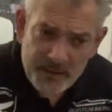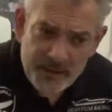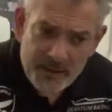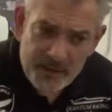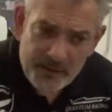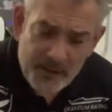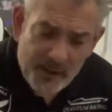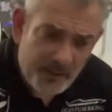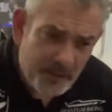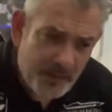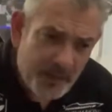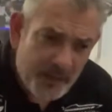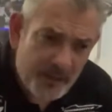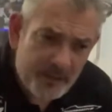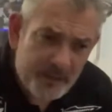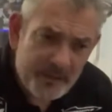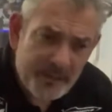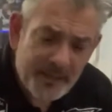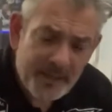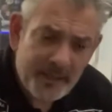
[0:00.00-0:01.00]

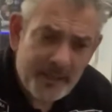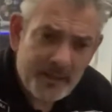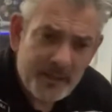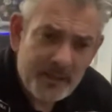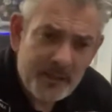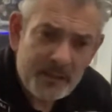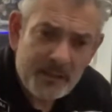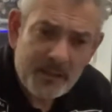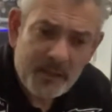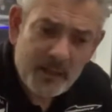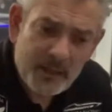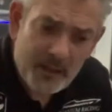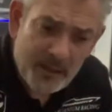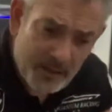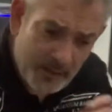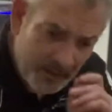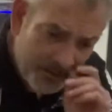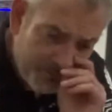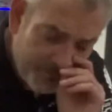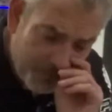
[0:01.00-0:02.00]
go-karting,
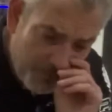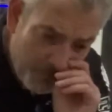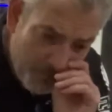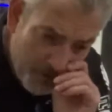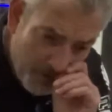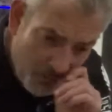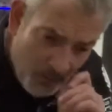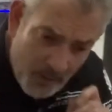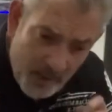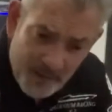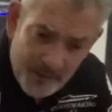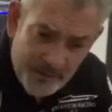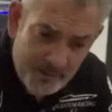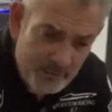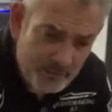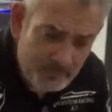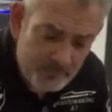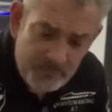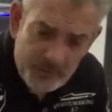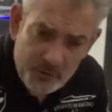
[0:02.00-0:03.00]
Formula
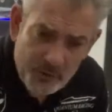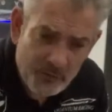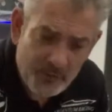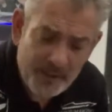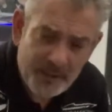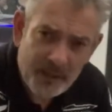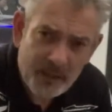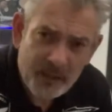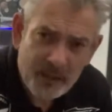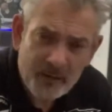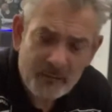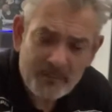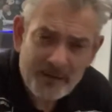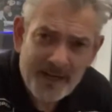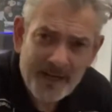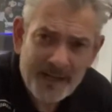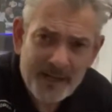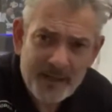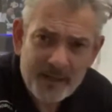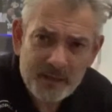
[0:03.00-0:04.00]
One, touring car,
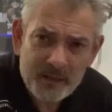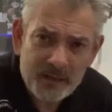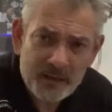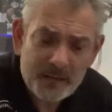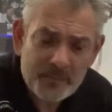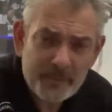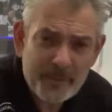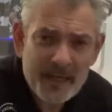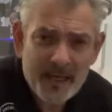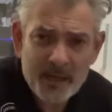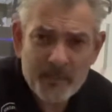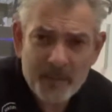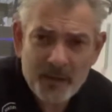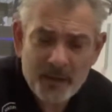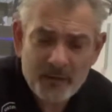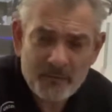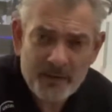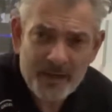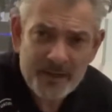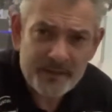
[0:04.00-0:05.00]
rally car,
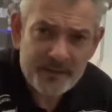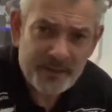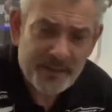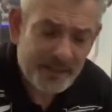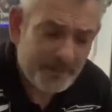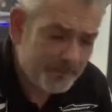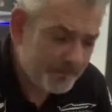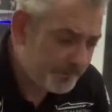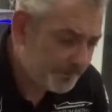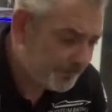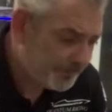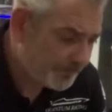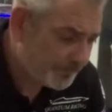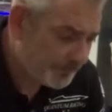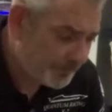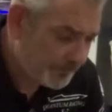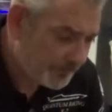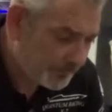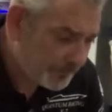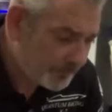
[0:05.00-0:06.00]
powerboat racing.
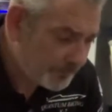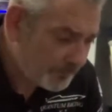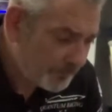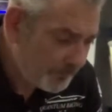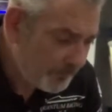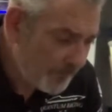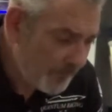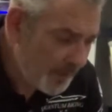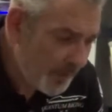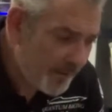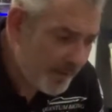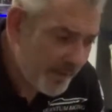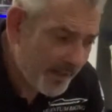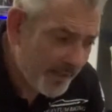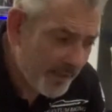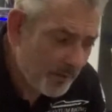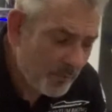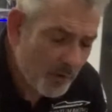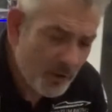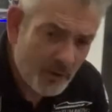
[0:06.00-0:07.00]

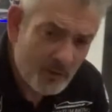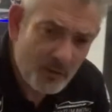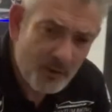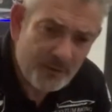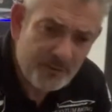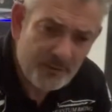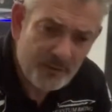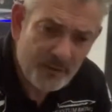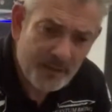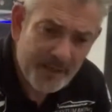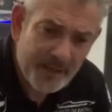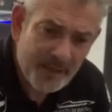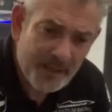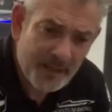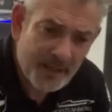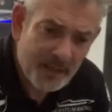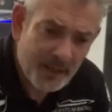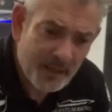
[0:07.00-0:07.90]
They were offering